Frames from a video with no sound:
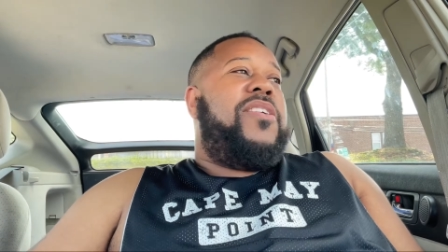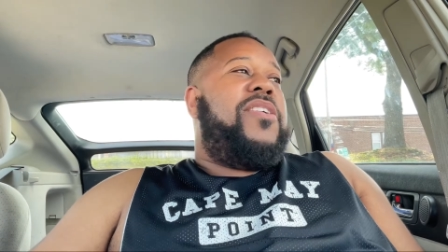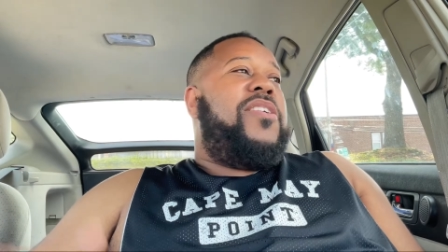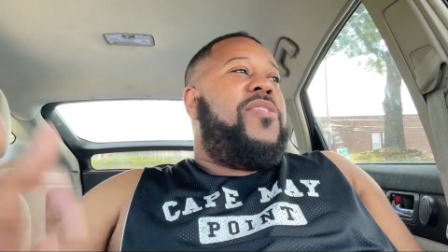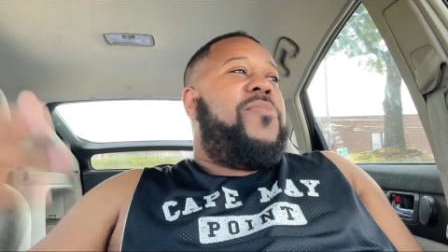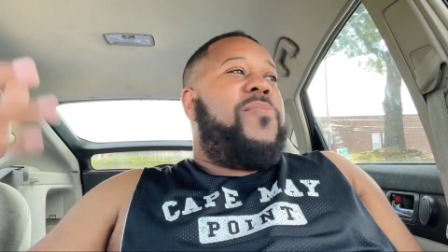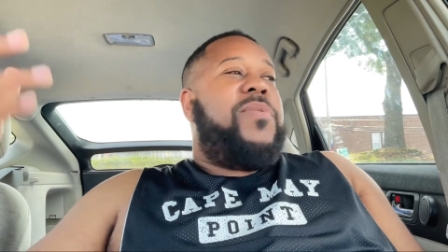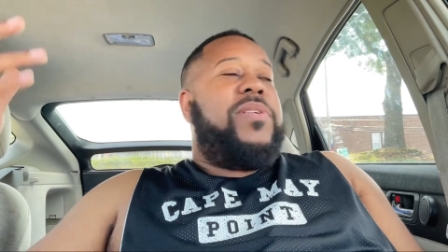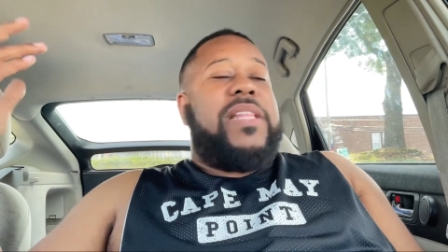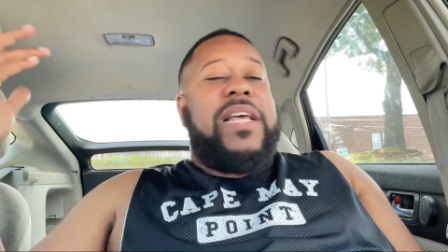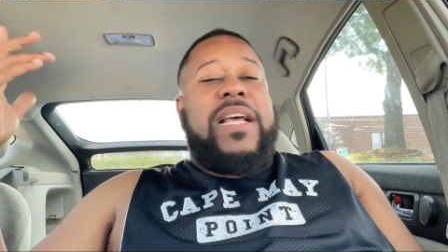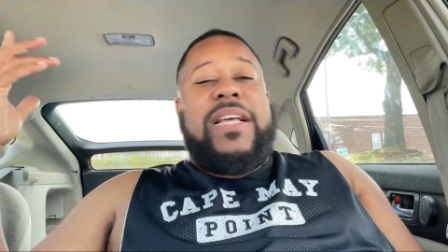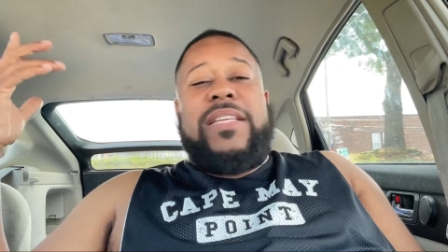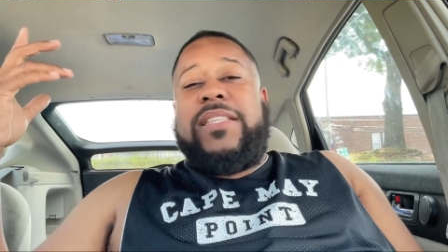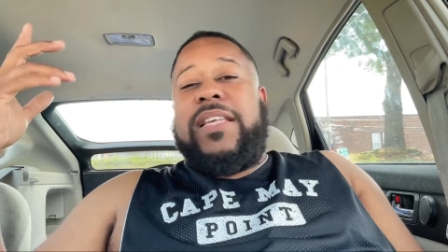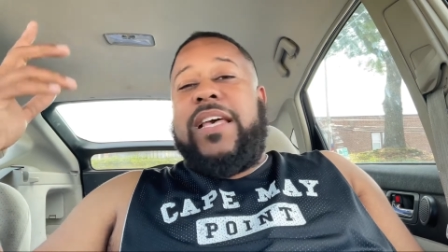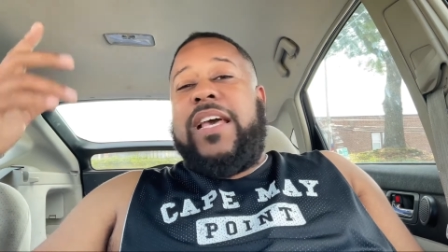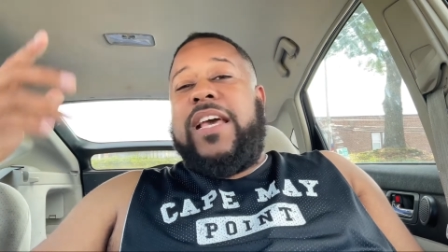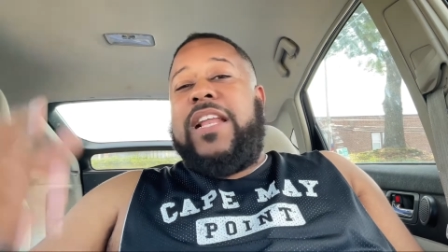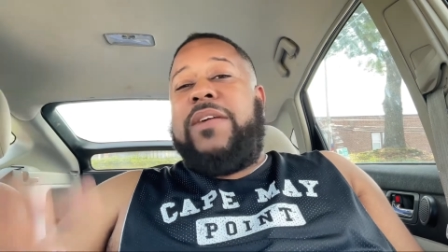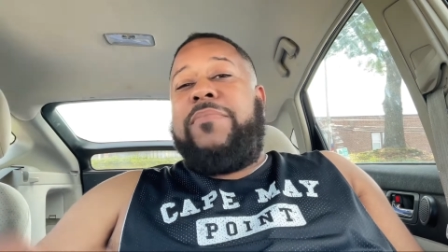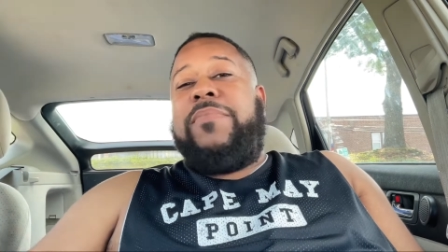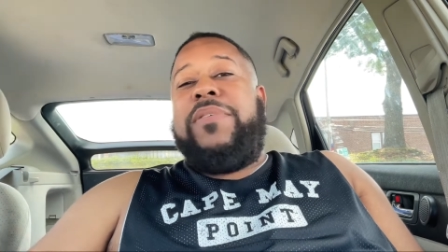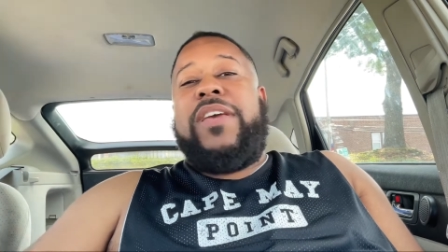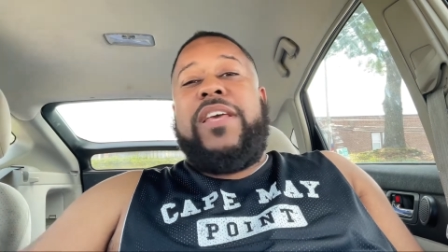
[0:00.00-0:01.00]
With that
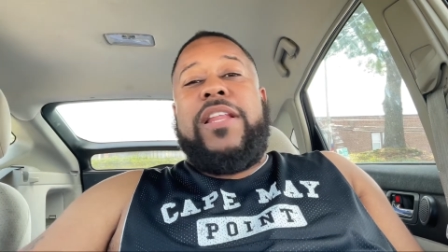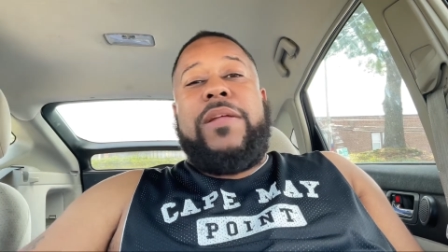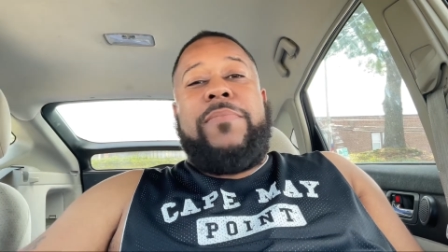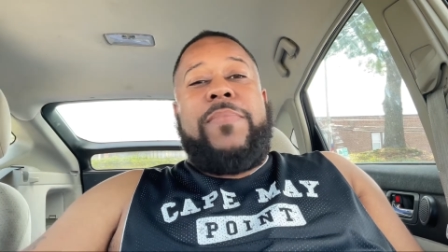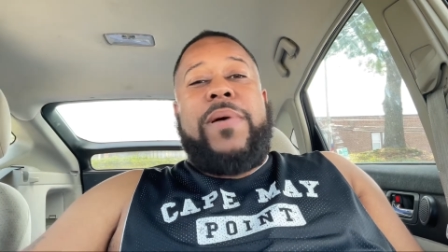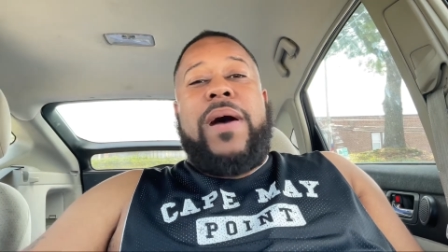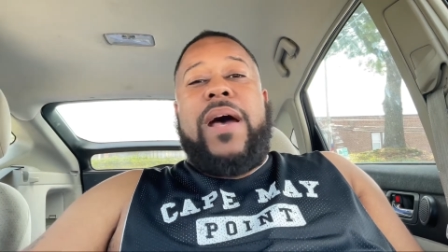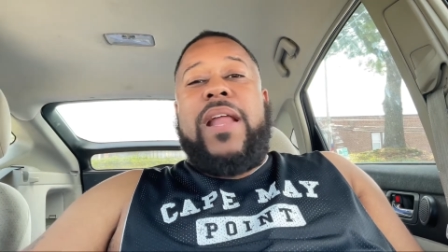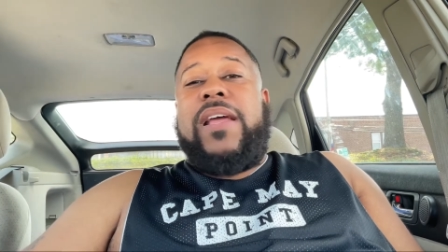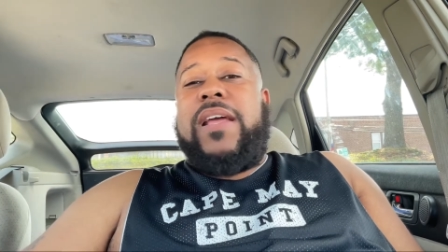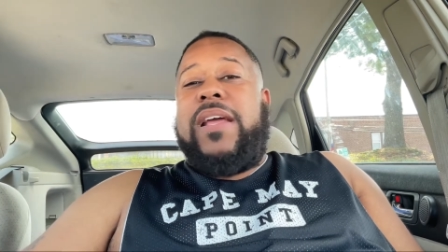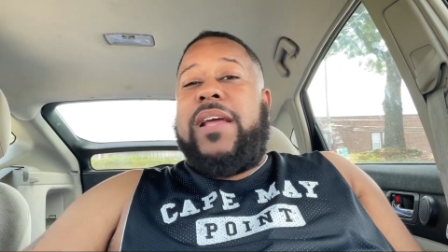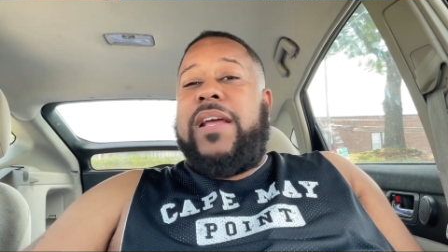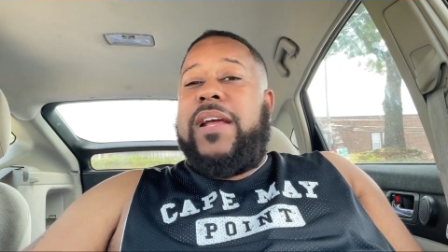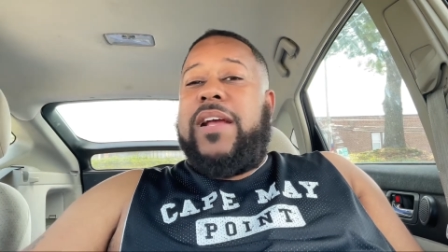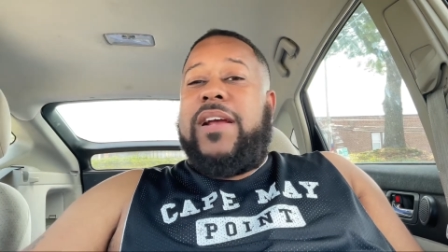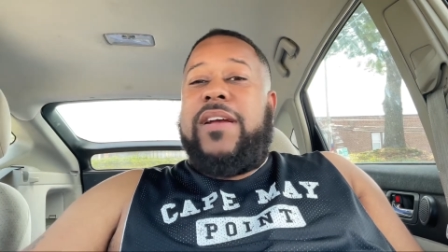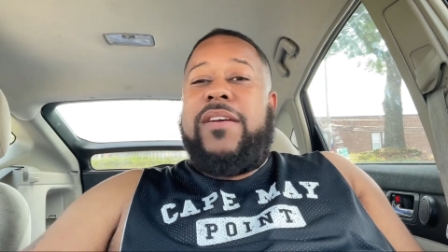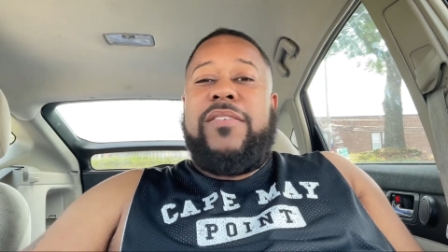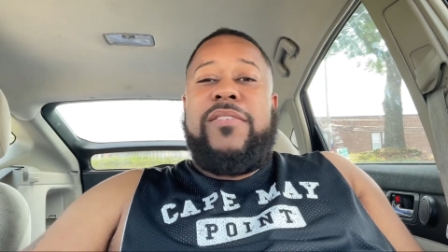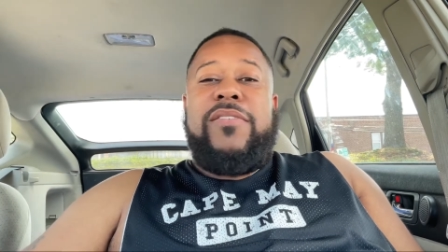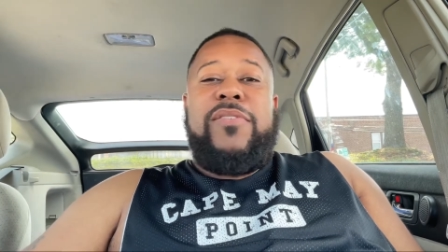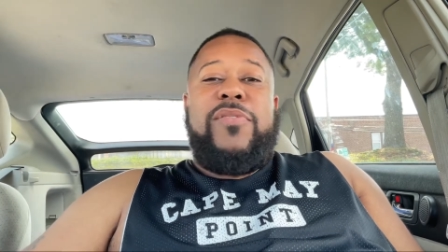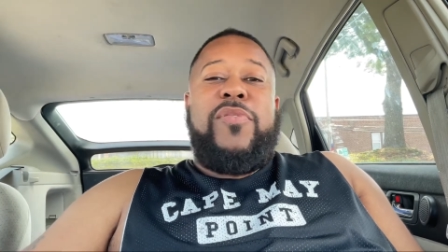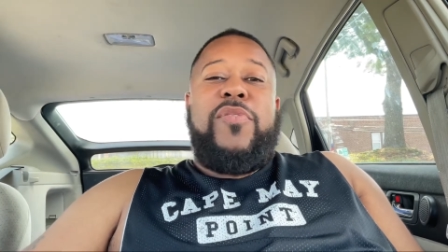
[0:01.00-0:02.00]
said, I'm going to get up out of here.